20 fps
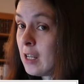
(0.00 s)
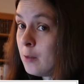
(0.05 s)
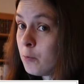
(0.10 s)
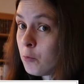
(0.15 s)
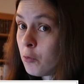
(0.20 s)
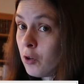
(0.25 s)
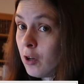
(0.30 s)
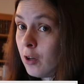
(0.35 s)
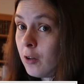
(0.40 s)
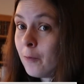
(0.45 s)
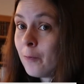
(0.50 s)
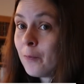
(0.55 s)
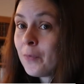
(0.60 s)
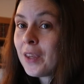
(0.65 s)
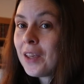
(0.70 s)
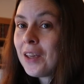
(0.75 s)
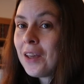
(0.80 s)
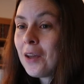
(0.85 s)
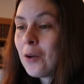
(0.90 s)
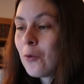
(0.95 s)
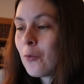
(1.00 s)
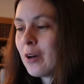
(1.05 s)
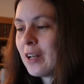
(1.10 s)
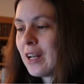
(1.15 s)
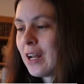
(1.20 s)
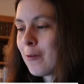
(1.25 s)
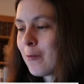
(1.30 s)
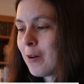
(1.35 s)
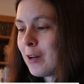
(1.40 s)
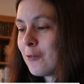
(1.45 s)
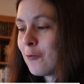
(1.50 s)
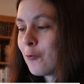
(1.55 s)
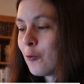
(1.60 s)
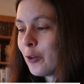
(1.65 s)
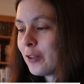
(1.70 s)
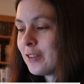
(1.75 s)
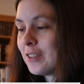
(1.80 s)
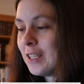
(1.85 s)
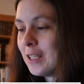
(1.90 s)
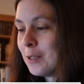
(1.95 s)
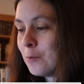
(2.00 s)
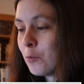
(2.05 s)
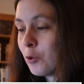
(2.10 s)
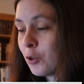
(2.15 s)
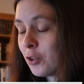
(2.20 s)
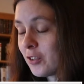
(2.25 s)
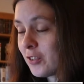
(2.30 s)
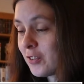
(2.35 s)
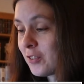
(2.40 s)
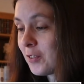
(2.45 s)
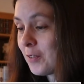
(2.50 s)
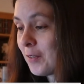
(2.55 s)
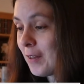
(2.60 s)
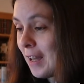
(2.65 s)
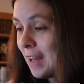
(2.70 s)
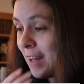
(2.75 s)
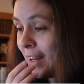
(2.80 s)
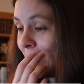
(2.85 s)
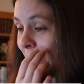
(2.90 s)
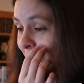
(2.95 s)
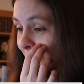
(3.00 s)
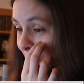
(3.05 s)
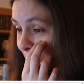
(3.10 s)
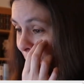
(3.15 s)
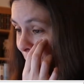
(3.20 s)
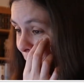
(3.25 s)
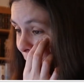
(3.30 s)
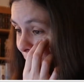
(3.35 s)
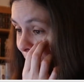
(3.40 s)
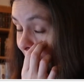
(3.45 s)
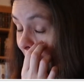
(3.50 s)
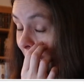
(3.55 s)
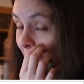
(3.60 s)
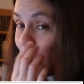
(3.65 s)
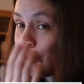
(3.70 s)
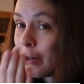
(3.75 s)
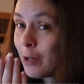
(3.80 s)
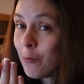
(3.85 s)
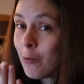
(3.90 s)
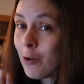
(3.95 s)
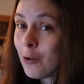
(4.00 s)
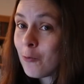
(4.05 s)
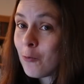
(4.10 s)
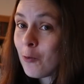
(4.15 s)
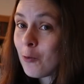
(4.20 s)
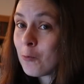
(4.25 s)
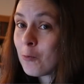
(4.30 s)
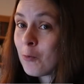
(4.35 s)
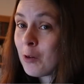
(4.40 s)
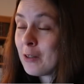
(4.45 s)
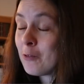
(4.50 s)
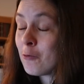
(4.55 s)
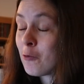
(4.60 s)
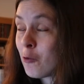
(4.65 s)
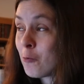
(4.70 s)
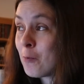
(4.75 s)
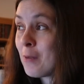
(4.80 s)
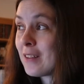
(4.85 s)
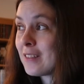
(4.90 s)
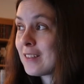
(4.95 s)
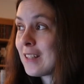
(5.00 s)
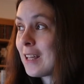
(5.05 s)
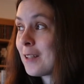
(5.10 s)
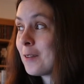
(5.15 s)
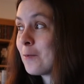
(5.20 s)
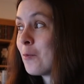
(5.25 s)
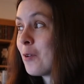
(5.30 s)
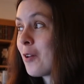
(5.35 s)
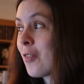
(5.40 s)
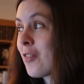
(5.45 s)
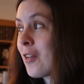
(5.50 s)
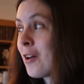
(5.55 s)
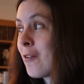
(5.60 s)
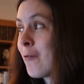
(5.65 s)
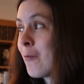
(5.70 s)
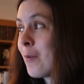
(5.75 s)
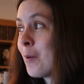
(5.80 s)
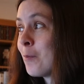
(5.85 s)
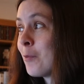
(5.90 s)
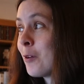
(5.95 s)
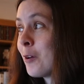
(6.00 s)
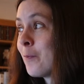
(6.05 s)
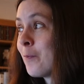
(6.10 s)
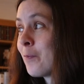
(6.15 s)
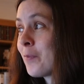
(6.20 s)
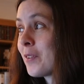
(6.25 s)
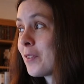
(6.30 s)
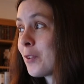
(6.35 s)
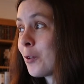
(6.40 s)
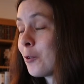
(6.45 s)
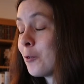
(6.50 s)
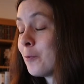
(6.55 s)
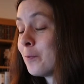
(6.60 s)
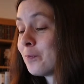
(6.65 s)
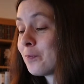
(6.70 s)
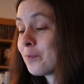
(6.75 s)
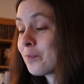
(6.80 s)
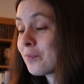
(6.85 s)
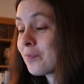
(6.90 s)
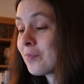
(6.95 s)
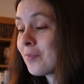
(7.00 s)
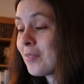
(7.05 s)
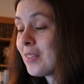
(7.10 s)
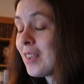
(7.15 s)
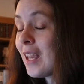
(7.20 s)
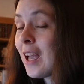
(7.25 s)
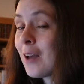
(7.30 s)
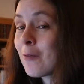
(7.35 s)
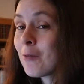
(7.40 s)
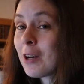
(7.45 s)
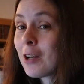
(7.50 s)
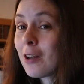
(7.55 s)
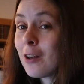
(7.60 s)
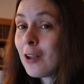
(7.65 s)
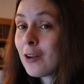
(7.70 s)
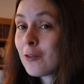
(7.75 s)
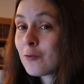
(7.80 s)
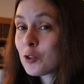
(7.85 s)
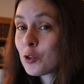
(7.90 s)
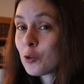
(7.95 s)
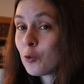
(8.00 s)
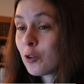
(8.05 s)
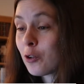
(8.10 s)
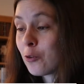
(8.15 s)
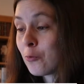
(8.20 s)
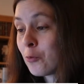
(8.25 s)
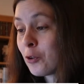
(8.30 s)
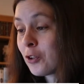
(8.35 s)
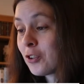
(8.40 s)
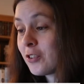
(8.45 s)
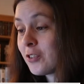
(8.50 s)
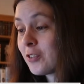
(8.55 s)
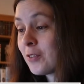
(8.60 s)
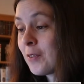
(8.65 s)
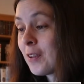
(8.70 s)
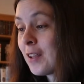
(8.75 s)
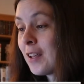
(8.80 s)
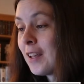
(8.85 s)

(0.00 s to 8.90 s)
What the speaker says: April, when I read 14 books. I read a lot of romance that month, I remember, so I read a lot of shorter books.